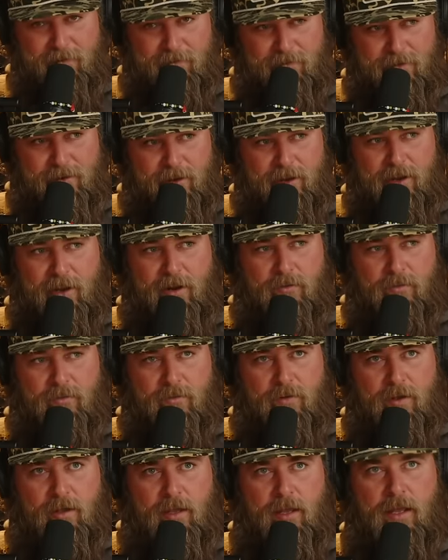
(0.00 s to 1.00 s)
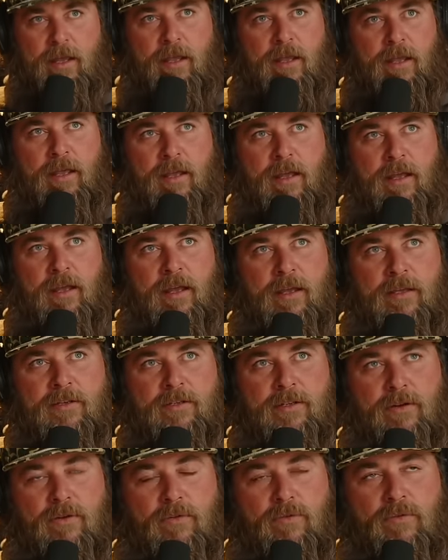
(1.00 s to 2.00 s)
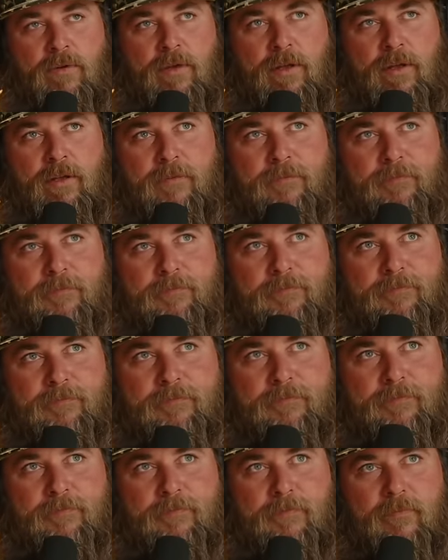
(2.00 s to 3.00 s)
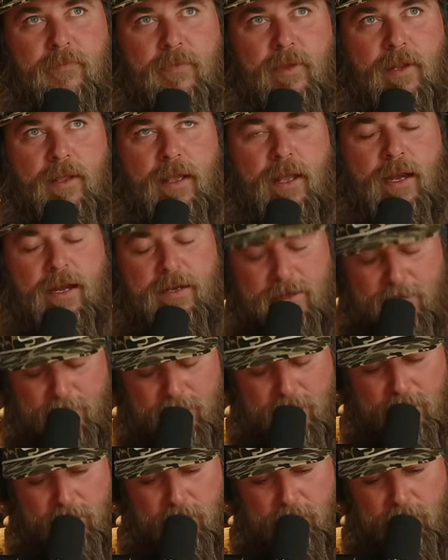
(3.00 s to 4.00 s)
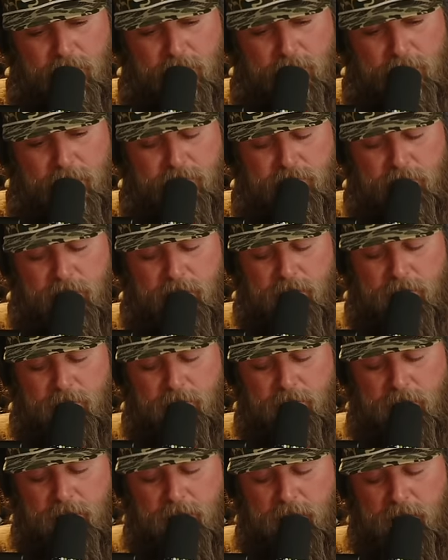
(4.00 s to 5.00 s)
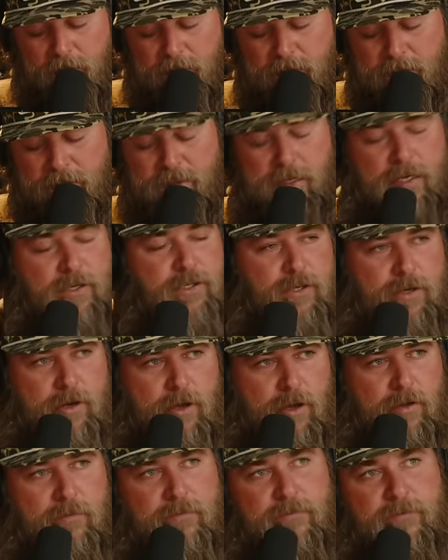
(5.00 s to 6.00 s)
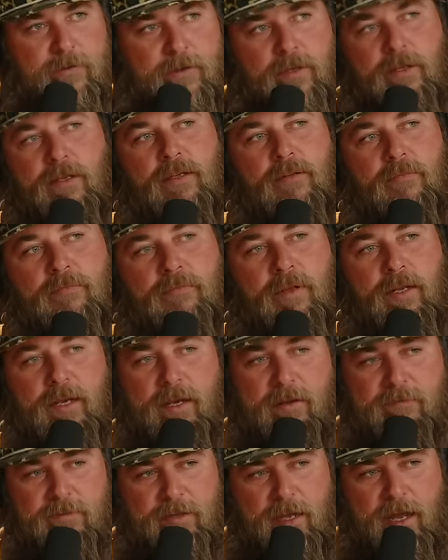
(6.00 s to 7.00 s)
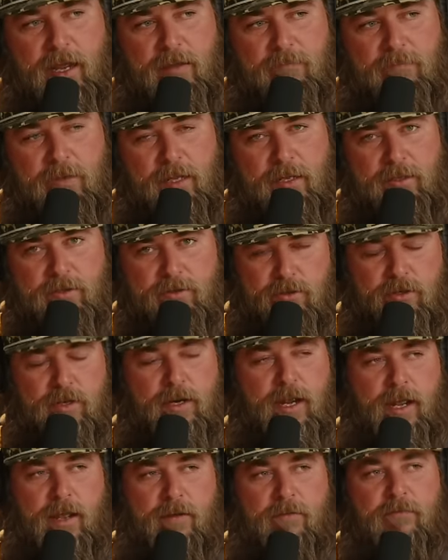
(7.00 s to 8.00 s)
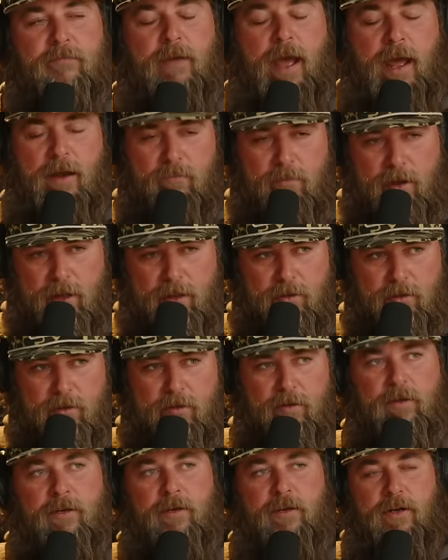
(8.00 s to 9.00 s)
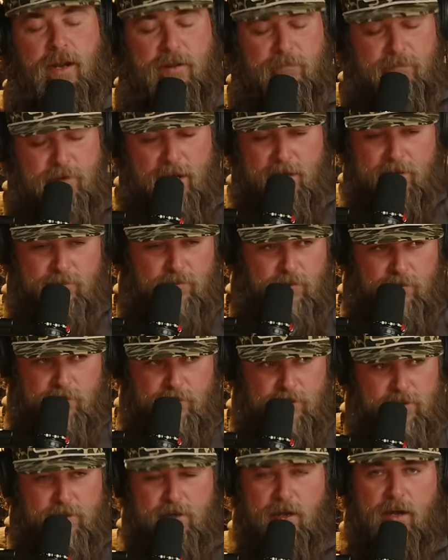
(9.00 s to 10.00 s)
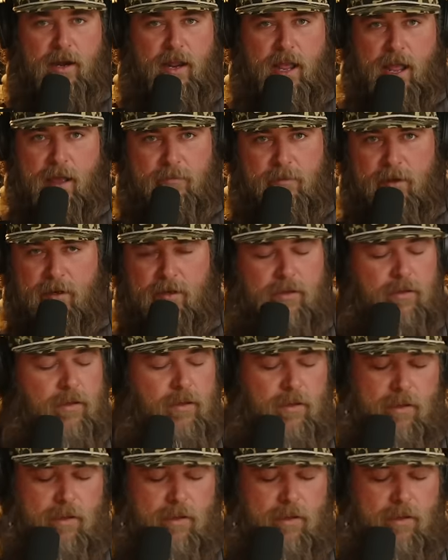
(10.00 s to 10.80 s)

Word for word: of you know, so anytime I go to Oklahoma, I try to uh, section off plenty of time because you're going to have bad weather. You're going to have days where they're just not happening.